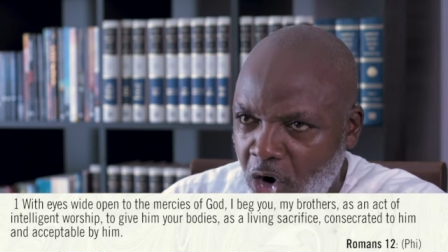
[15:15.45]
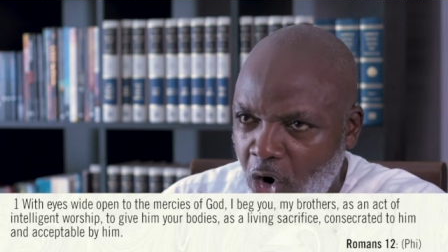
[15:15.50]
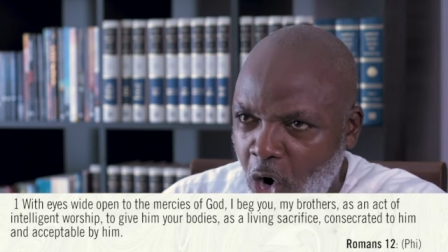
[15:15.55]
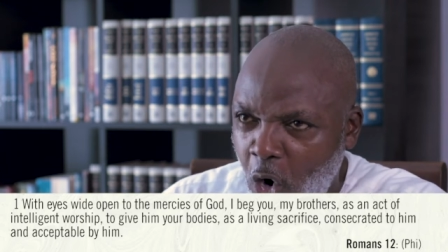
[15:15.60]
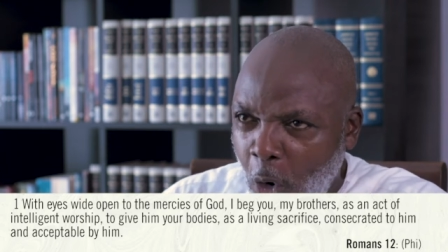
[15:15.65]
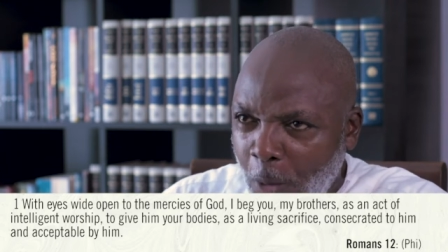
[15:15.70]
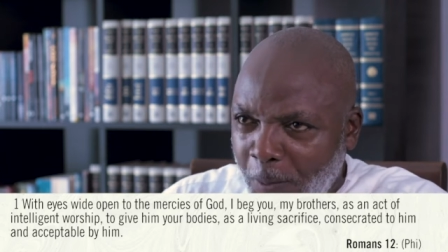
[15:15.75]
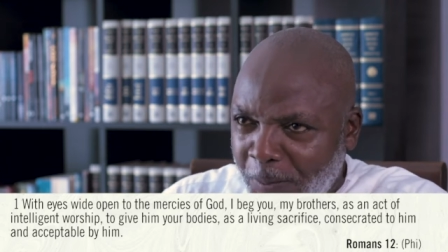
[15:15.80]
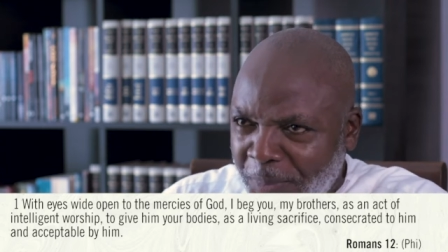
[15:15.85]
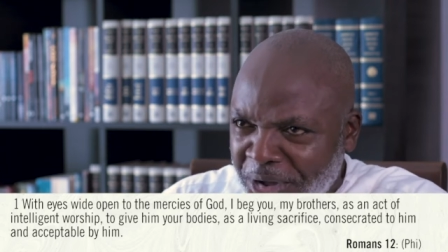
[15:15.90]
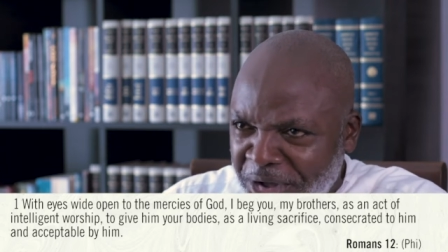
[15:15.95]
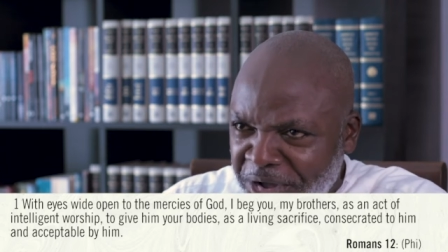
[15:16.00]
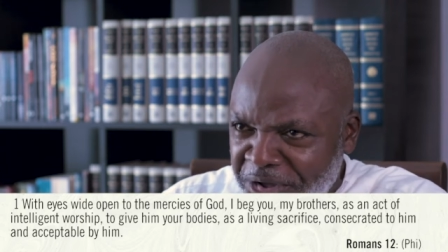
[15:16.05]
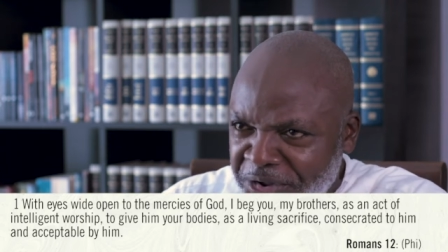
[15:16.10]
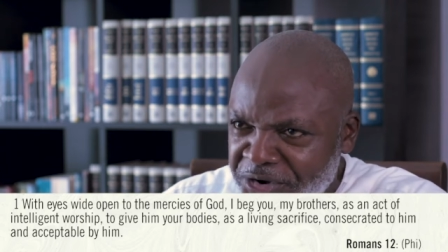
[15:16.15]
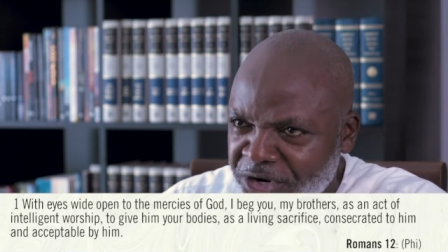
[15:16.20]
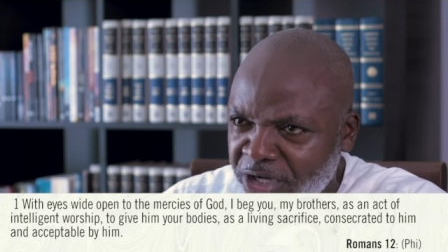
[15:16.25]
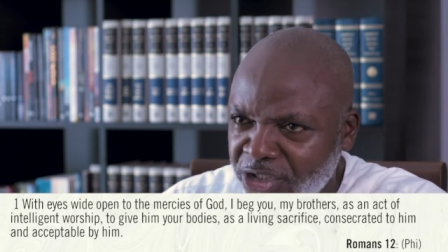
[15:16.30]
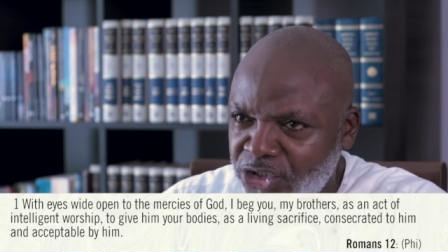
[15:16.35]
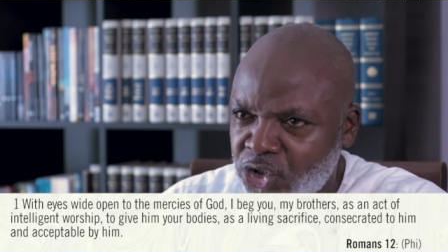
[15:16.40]

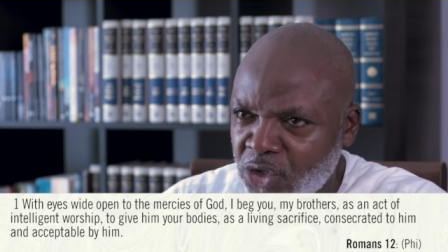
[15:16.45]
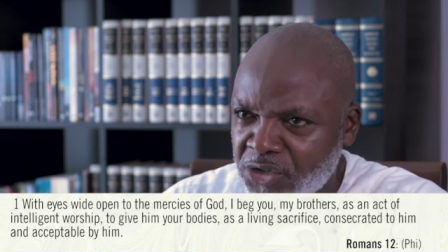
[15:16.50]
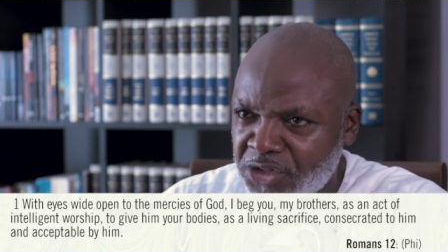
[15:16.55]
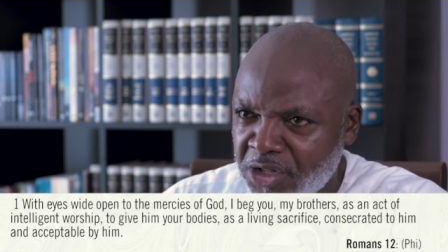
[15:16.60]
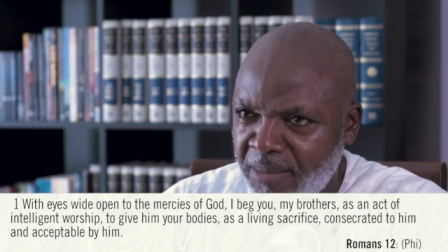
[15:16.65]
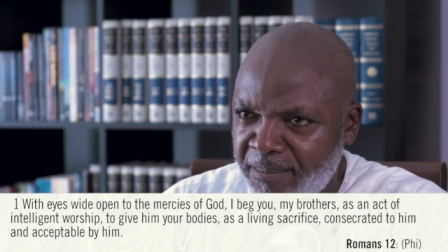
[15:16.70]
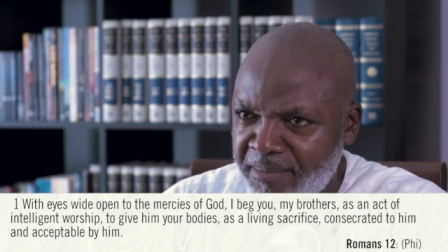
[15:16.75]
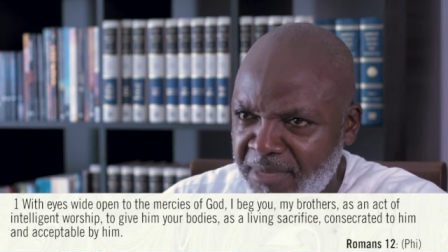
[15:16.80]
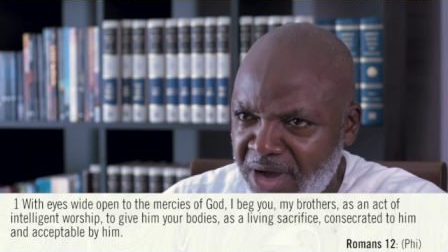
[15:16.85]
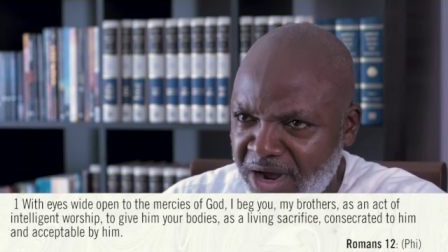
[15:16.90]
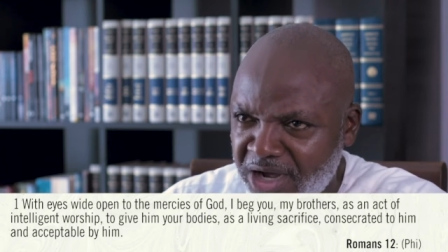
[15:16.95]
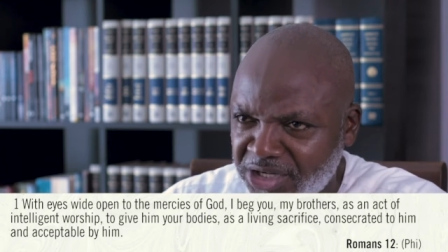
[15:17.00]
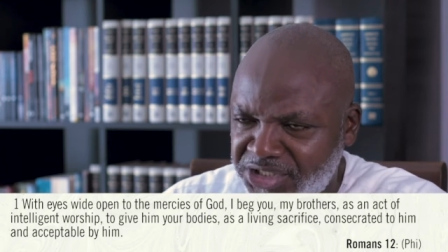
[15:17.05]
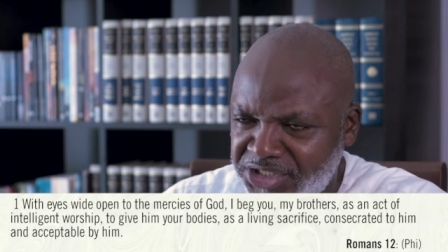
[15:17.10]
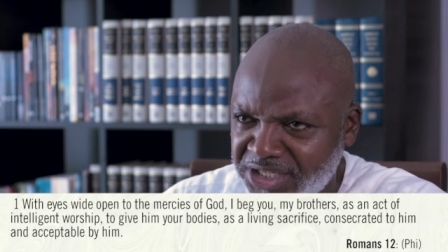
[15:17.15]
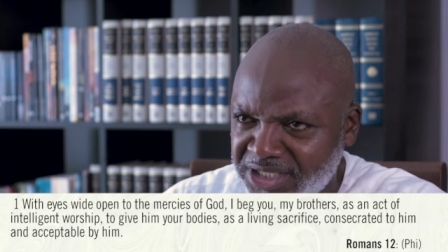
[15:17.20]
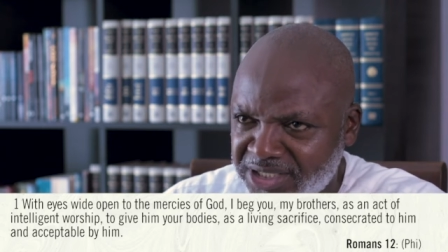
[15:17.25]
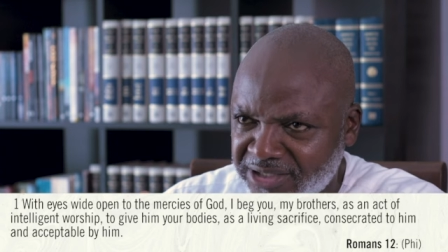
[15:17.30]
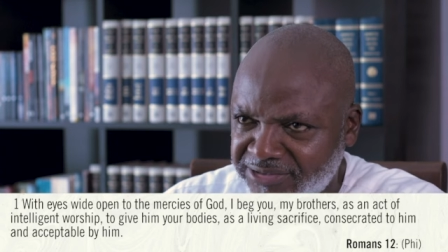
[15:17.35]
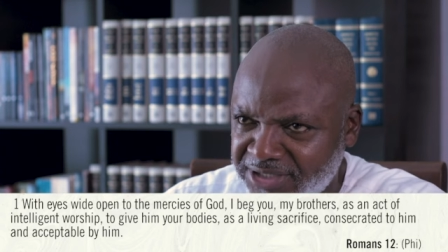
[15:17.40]
open to the
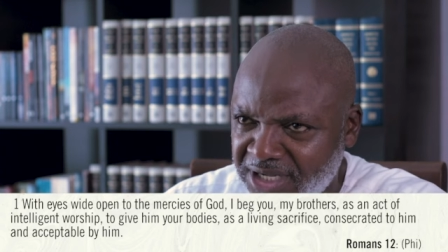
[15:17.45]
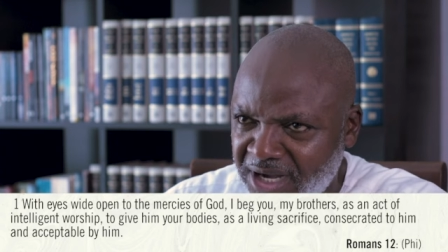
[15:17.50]
mercies of